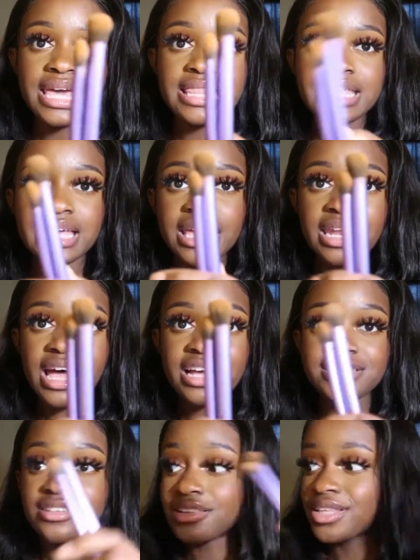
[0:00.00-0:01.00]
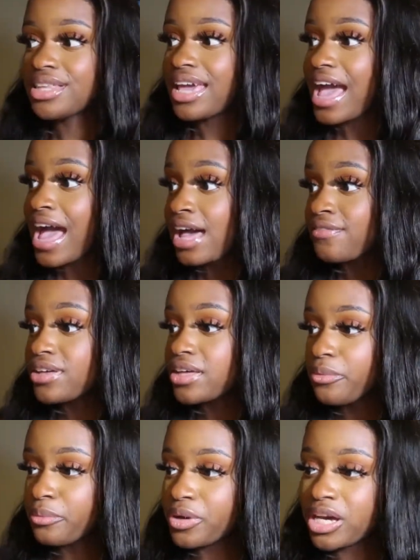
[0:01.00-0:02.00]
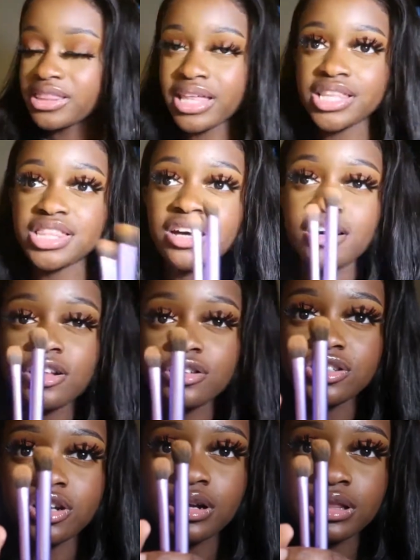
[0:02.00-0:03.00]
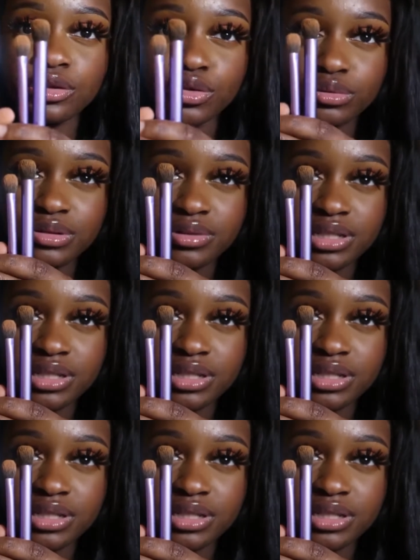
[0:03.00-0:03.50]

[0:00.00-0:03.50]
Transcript: and then I saw that they have it but like the colors are a little